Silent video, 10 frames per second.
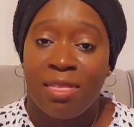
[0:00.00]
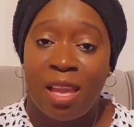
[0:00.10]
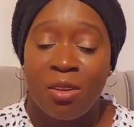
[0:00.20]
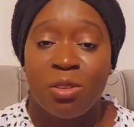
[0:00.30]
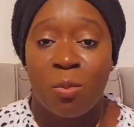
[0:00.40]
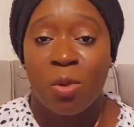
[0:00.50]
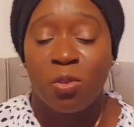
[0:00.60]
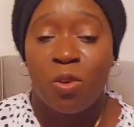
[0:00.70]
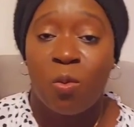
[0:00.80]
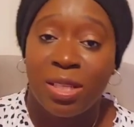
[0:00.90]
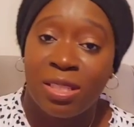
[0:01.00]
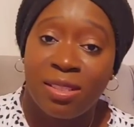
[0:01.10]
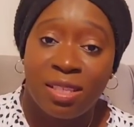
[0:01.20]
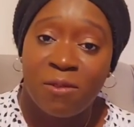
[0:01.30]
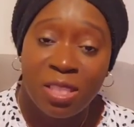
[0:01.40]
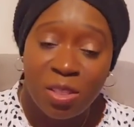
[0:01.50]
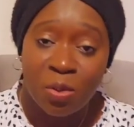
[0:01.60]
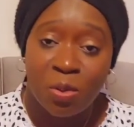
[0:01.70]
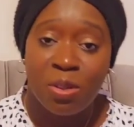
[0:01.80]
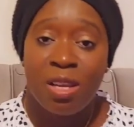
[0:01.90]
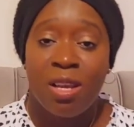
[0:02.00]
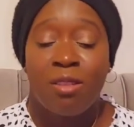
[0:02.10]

Thank you so much for watching this video.